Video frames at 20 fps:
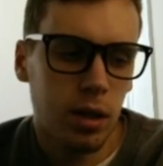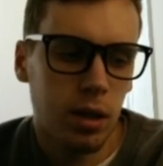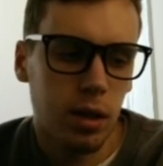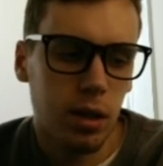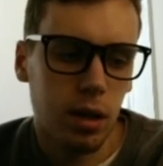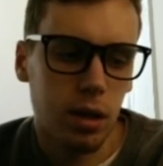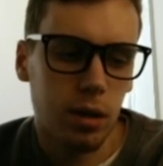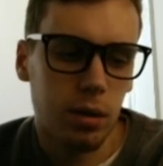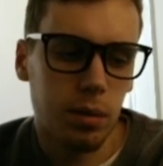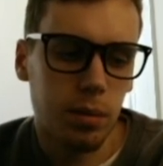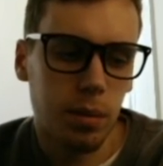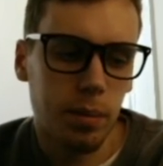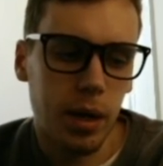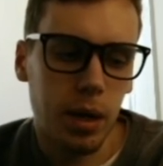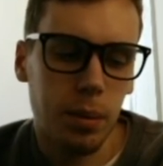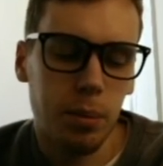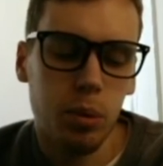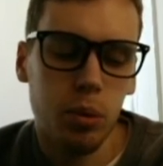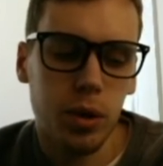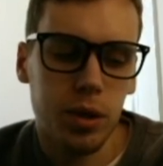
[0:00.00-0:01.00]
amount
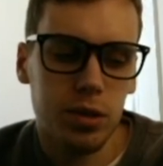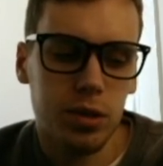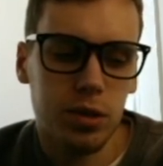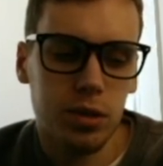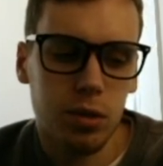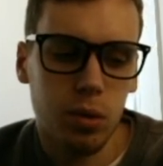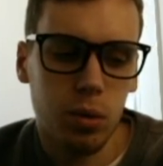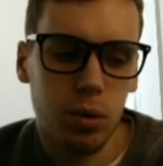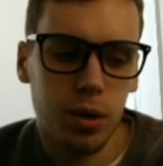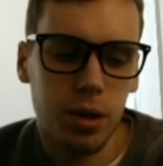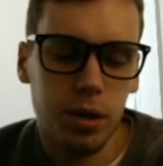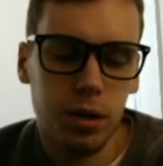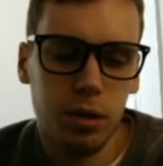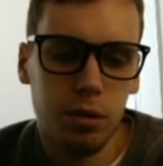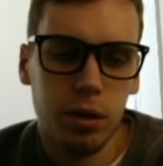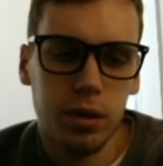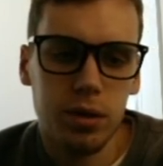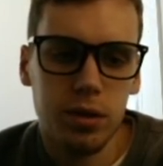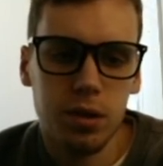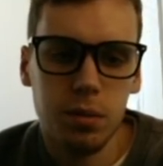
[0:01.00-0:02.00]
of points scored
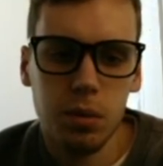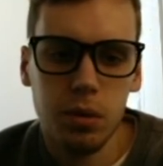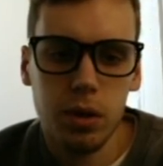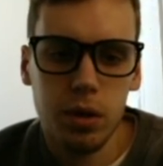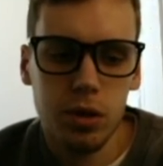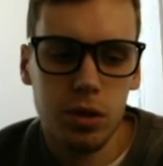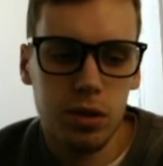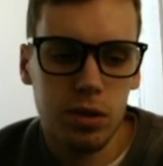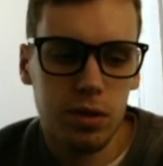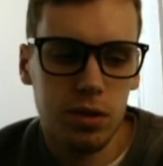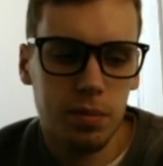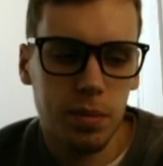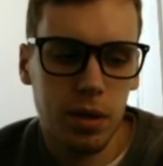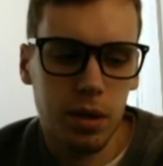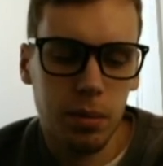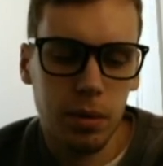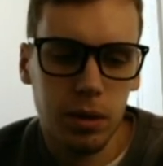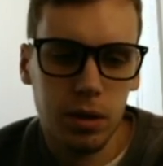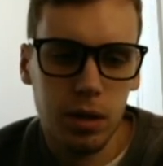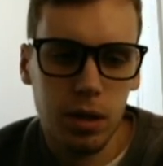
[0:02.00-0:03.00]
throughout the simulations by the
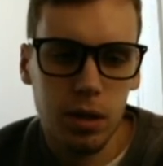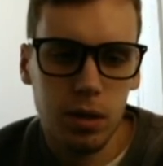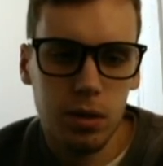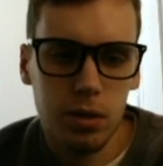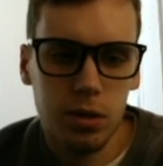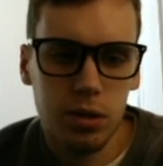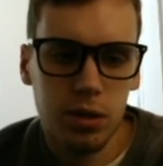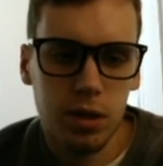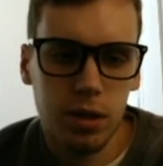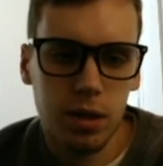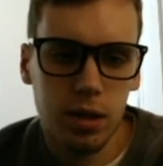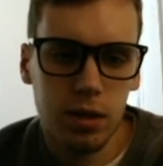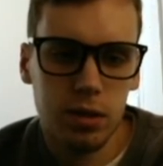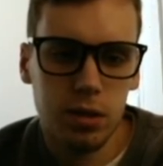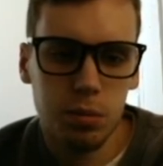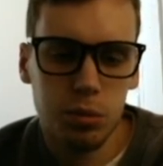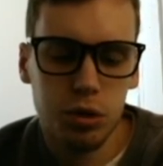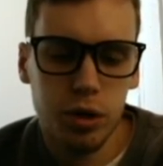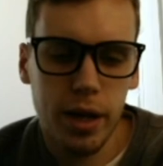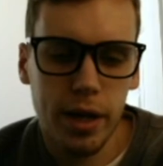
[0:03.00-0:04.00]
Buccaneers, and then
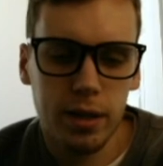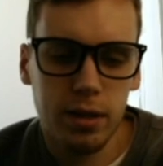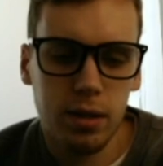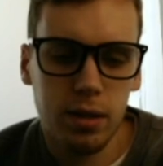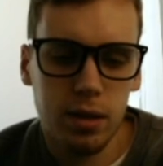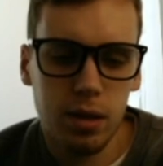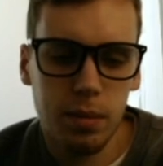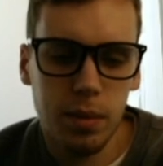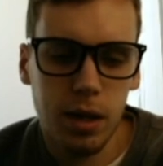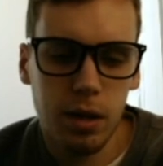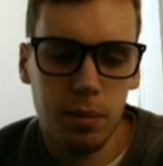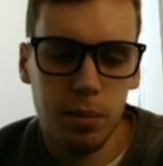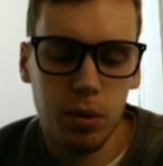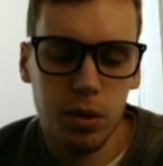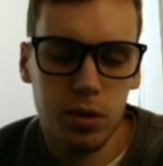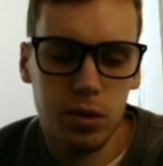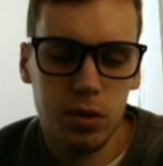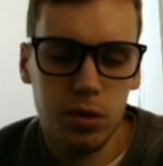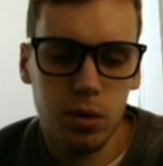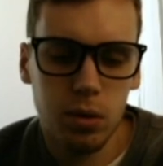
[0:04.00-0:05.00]
subtract the amount of
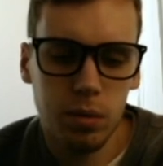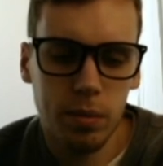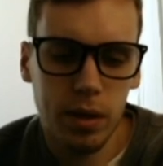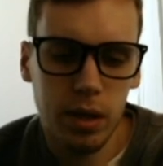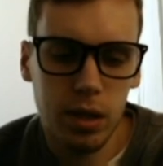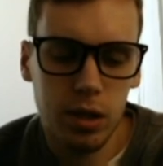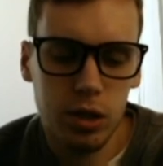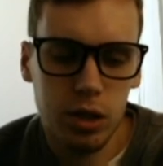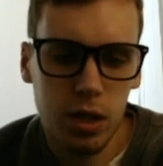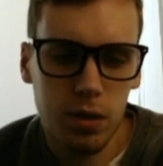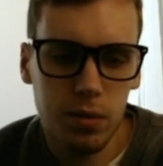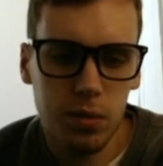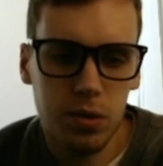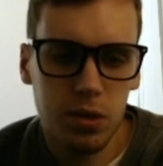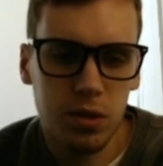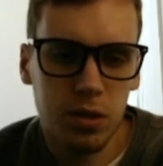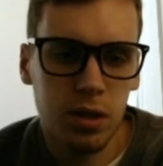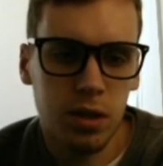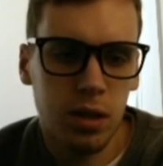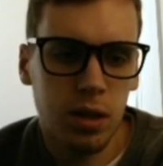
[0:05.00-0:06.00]
points scored by the
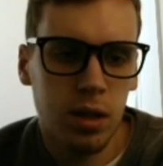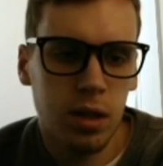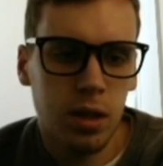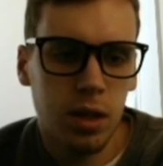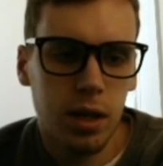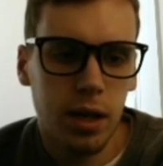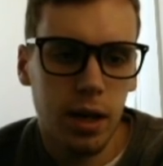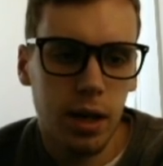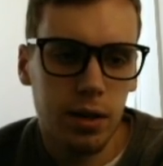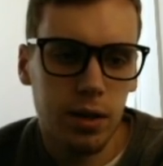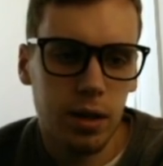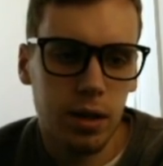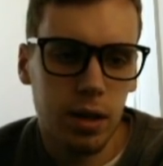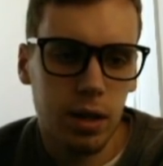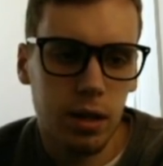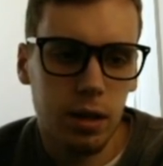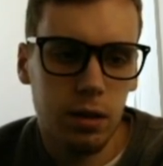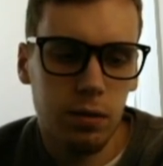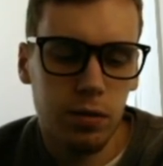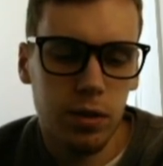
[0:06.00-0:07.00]
Chiefs. And then
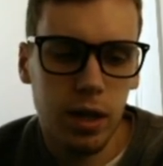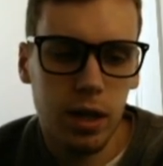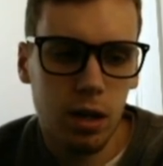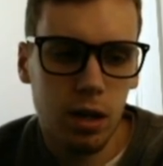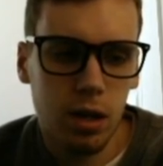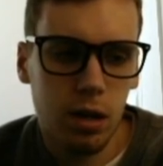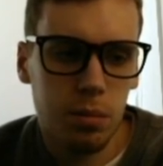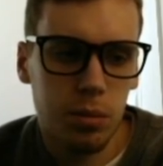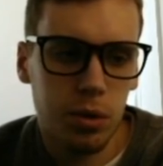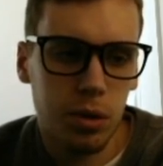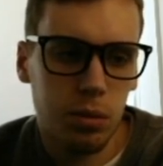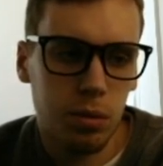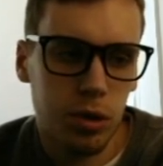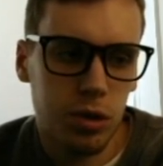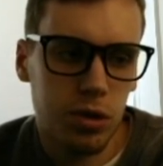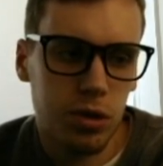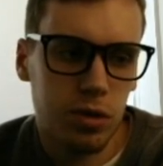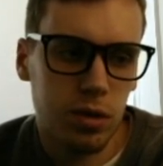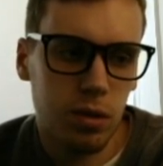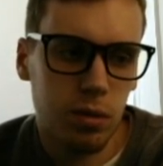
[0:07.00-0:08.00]
if that number, which
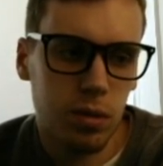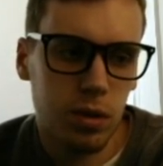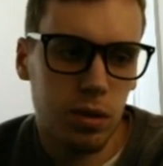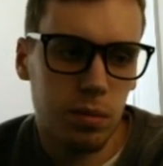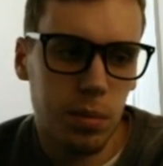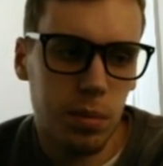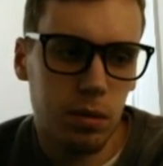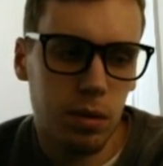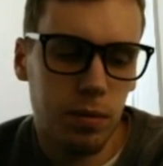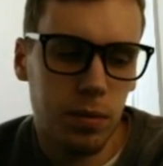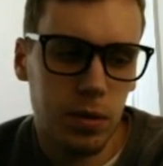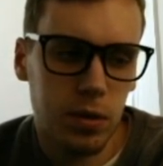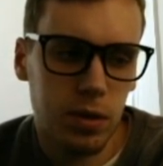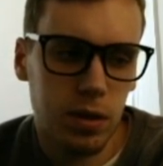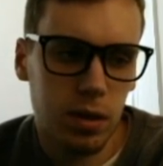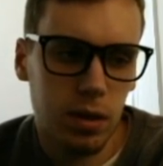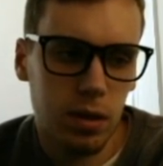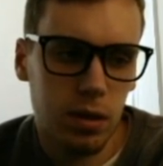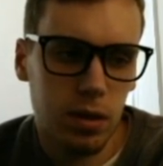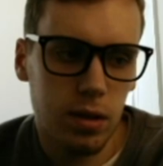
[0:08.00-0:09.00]
is going to be
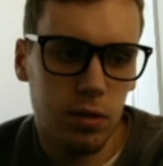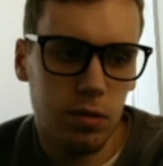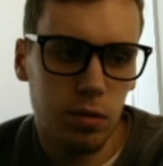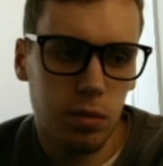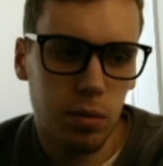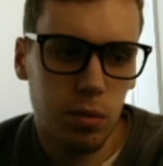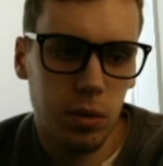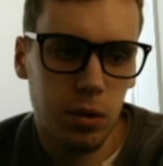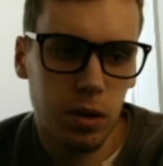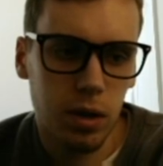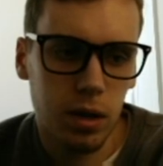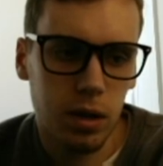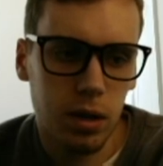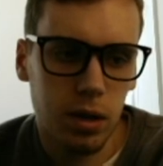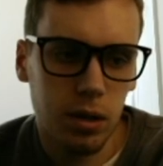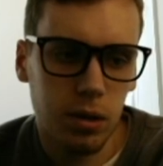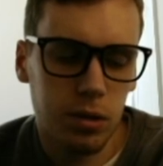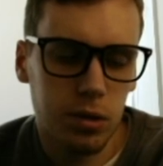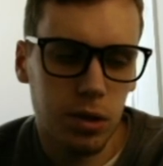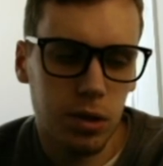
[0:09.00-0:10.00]
referencing this formula again
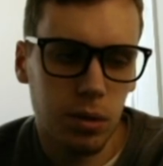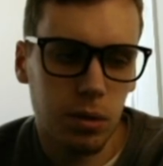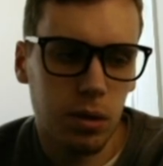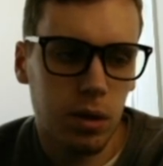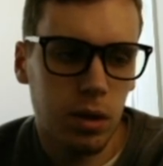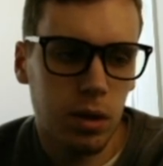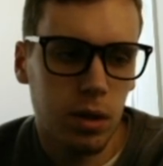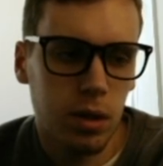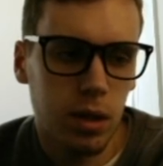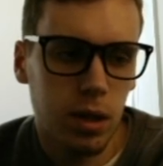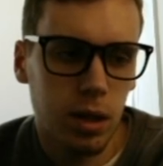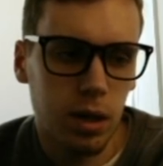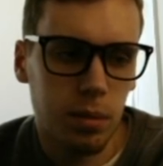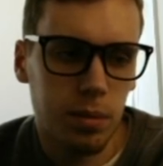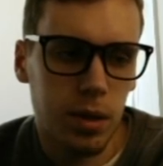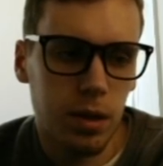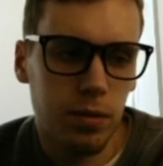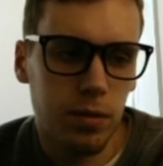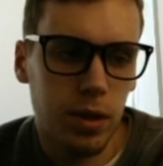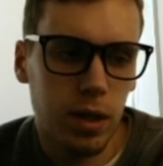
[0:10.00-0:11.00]
here, so
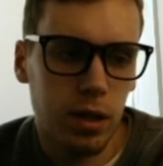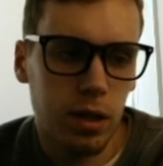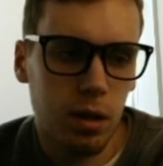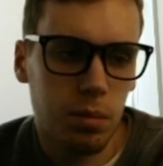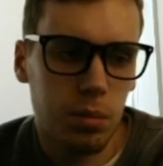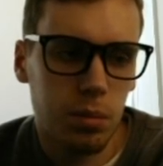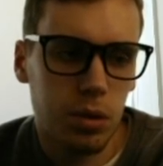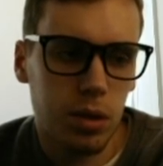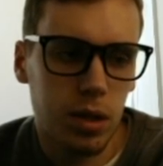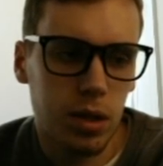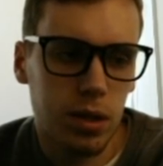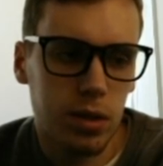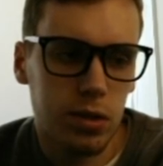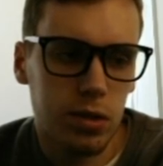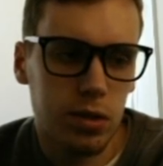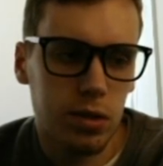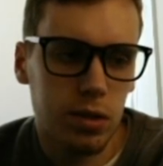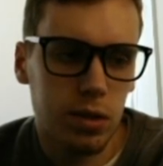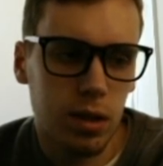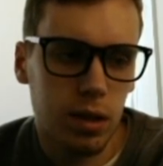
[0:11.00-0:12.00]
if that number
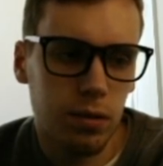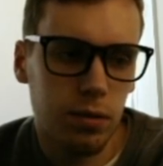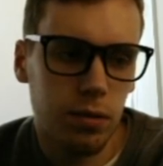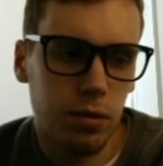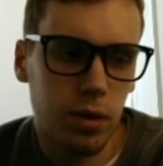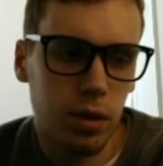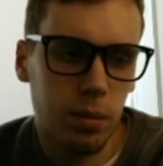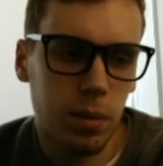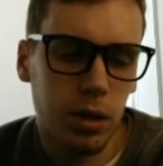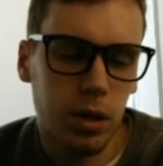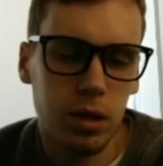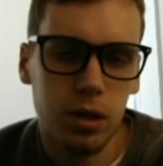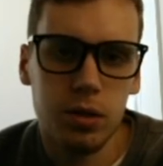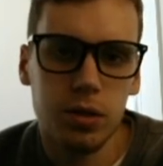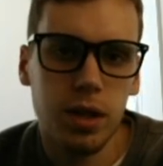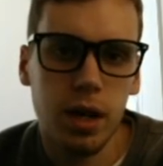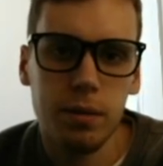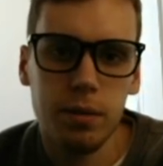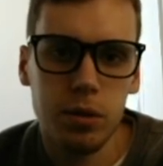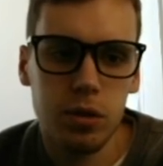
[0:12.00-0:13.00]
if the Buccaneers
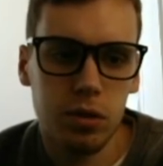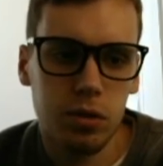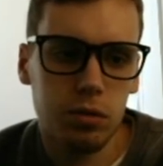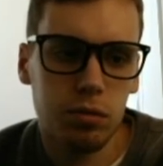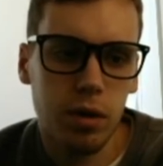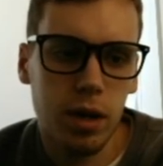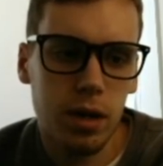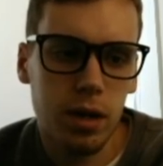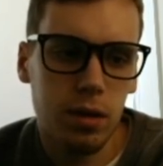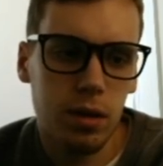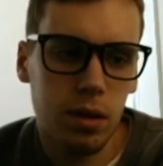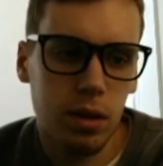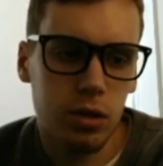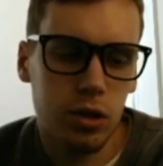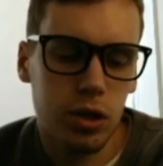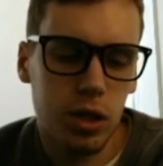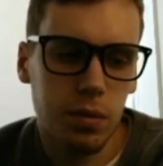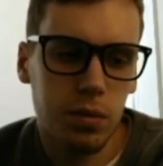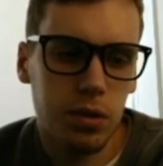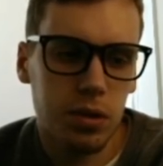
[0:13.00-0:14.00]
average is greater than the
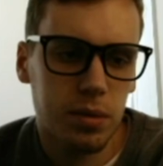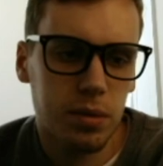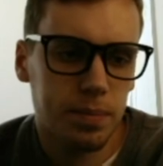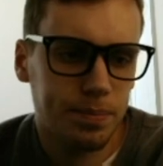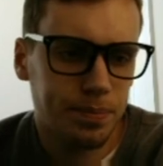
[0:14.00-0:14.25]
Chiefs,